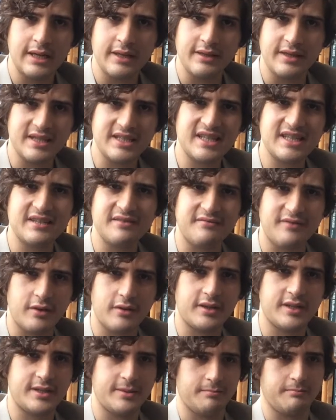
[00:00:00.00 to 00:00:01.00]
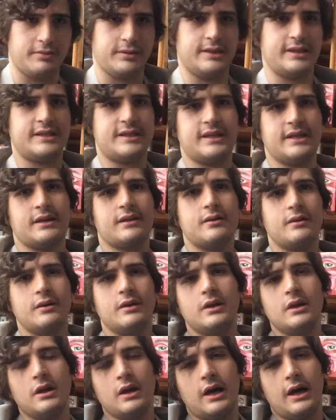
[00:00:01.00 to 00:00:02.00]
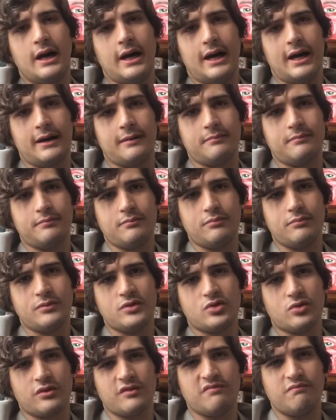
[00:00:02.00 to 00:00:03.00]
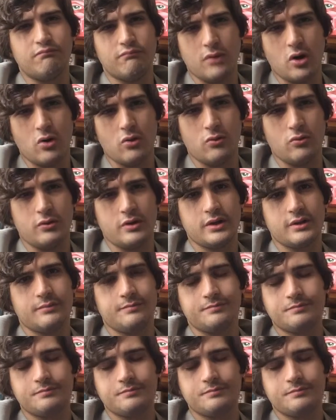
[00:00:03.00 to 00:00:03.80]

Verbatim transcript: This is a very simplistic uh, sort of mode